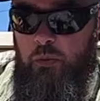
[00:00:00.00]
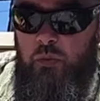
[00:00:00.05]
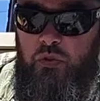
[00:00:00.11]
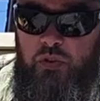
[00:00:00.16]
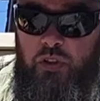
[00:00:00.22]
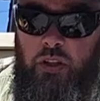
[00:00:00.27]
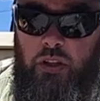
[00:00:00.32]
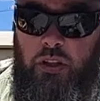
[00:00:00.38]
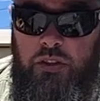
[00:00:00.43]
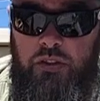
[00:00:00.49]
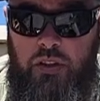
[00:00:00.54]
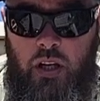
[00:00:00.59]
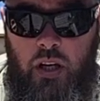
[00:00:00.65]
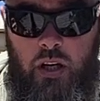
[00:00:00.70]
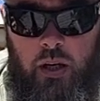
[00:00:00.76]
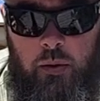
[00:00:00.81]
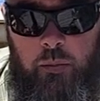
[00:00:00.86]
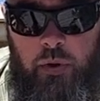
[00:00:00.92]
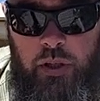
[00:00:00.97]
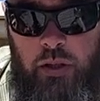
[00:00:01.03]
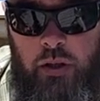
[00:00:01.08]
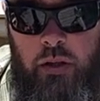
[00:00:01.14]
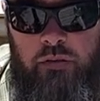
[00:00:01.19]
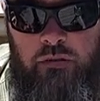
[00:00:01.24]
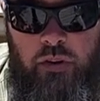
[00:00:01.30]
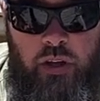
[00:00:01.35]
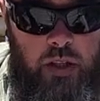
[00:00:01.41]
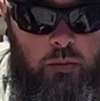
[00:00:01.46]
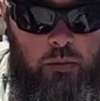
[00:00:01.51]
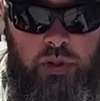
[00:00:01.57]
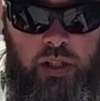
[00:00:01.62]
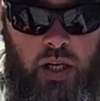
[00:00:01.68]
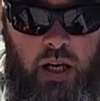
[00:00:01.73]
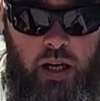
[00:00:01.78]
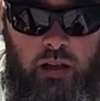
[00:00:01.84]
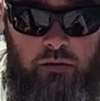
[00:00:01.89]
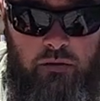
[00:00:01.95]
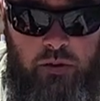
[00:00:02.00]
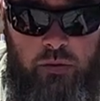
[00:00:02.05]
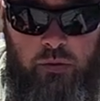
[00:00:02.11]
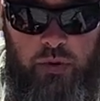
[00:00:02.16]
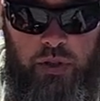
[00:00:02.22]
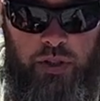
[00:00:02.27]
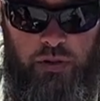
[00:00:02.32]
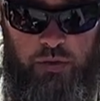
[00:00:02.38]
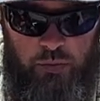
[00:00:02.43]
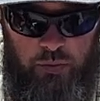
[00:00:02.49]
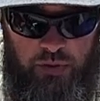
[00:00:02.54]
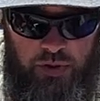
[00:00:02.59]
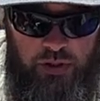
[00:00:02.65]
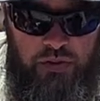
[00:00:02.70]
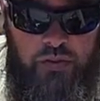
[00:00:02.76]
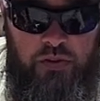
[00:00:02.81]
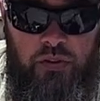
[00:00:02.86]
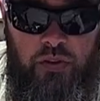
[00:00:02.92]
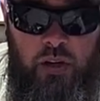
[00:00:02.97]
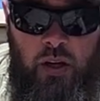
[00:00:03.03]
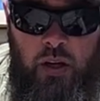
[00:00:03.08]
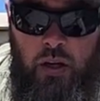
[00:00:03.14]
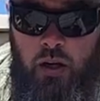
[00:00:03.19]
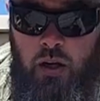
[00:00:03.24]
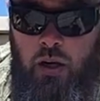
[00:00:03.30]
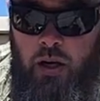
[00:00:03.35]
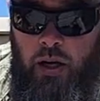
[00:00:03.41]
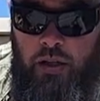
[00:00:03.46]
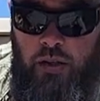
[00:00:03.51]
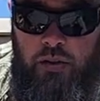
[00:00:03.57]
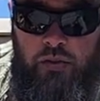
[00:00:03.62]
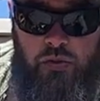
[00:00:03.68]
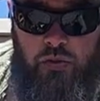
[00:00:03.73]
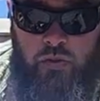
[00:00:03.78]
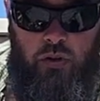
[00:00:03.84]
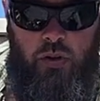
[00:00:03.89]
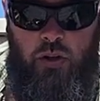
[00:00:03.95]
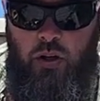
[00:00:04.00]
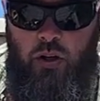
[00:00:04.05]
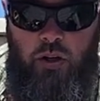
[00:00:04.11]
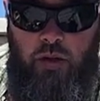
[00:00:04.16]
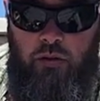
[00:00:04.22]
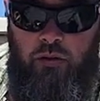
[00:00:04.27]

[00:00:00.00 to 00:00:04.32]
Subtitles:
silky saw and my knife, I could batan a few things with this, and this is going to cut